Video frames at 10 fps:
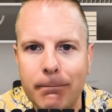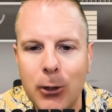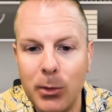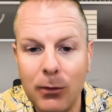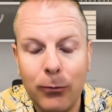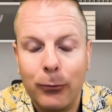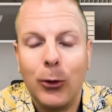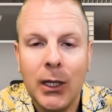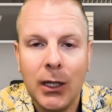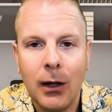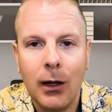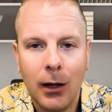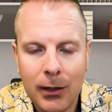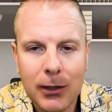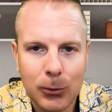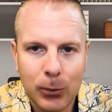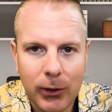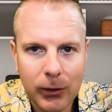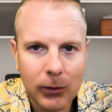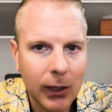To be fully honest with
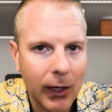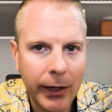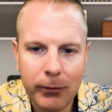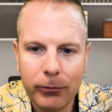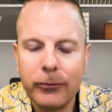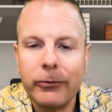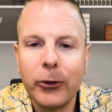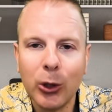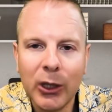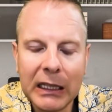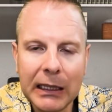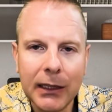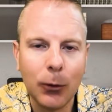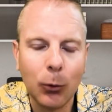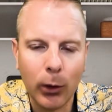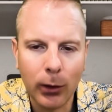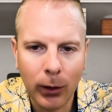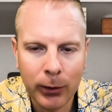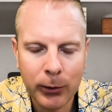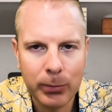you, I've fully
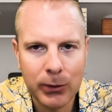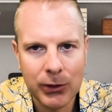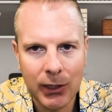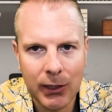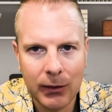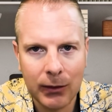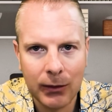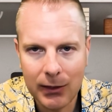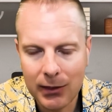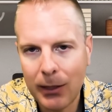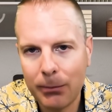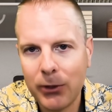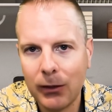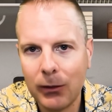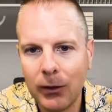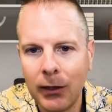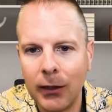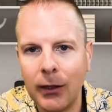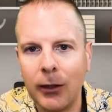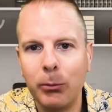100% accepted
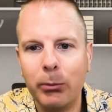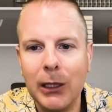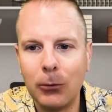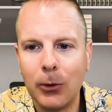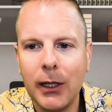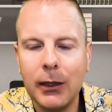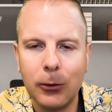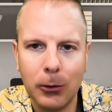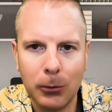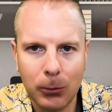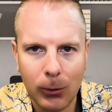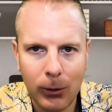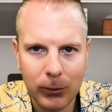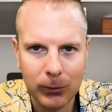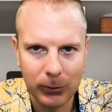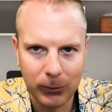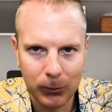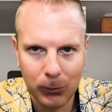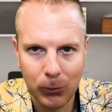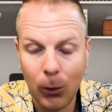being right or wrong
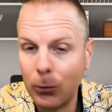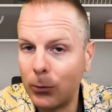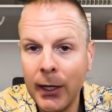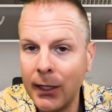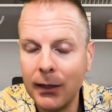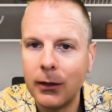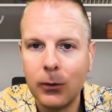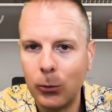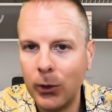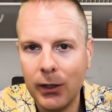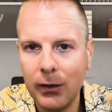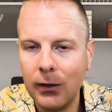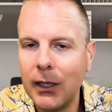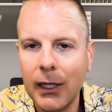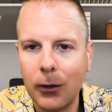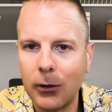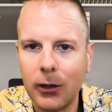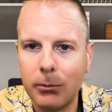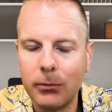already with the outcome.